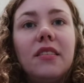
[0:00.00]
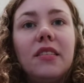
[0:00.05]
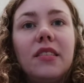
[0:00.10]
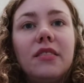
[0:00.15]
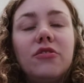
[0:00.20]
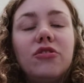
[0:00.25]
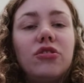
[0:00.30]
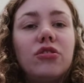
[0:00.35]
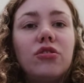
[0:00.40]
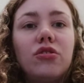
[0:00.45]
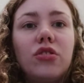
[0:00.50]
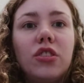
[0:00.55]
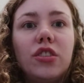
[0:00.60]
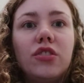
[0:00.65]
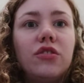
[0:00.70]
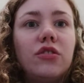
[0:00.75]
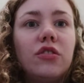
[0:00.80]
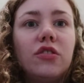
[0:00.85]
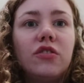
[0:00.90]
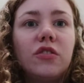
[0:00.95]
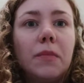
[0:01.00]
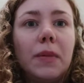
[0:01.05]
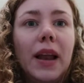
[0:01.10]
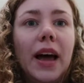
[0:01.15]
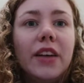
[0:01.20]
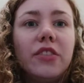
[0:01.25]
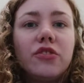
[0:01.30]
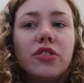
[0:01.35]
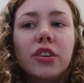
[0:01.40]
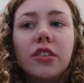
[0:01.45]
The
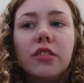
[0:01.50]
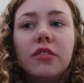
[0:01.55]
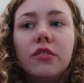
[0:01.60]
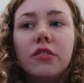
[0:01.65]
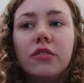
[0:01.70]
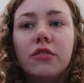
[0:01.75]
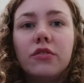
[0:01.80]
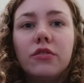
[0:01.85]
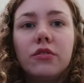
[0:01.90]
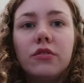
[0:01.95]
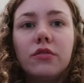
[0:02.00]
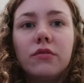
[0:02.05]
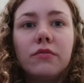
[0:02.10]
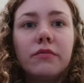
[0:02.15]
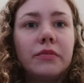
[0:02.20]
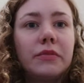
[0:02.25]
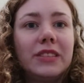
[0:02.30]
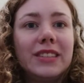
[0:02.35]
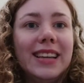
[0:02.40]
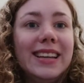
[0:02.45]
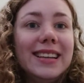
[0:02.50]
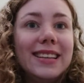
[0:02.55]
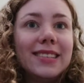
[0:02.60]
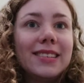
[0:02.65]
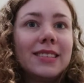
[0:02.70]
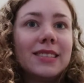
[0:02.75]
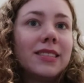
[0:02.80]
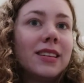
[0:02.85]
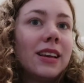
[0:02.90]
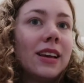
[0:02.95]
supply chains just
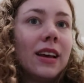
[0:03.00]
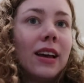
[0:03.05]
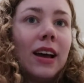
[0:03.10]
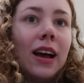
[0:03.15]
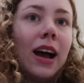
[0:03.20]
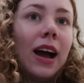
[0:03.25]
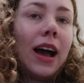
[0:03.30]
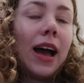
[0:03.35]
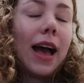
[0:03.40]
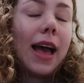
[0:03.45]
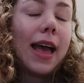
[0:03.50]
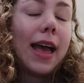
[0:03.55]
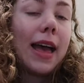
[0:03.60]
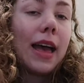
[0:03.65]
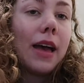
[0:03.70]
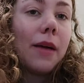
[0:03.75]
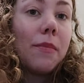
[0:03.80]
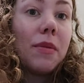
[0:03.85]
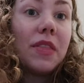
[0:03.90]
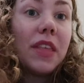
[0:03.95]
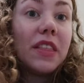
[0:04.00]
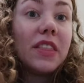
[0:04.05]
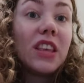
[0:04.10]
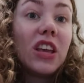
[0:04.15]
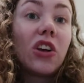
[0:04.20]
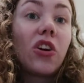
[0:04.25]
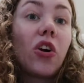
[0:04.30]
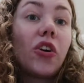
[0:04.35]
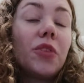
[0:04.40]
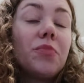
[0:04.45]
cease, and then
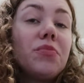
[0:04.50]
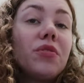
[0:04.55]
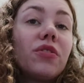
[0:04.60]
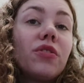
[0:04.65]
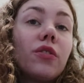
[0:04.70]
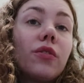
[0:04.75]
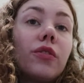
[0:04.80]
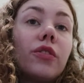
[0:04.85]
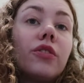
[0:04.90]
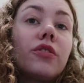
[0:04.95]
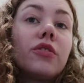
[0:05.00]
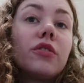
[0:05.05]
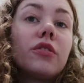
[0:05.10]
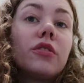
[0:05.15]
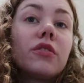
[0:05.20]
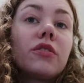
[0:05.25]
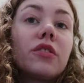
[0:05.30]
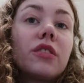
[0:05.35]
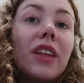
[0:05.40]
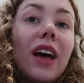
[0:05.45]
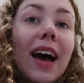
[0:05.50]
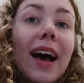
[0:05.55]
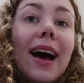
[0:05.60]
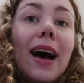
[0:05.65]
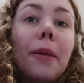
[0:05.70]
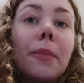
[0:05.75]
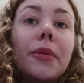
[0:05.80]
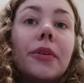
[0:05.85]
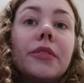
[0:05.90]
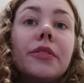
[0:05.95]
the economy suffered. So that
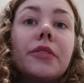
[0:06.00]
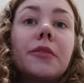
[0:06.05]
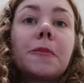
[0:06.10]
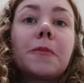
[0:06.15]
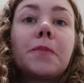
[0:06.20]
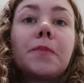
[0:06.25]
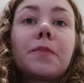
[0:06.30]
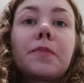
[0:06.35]
happened.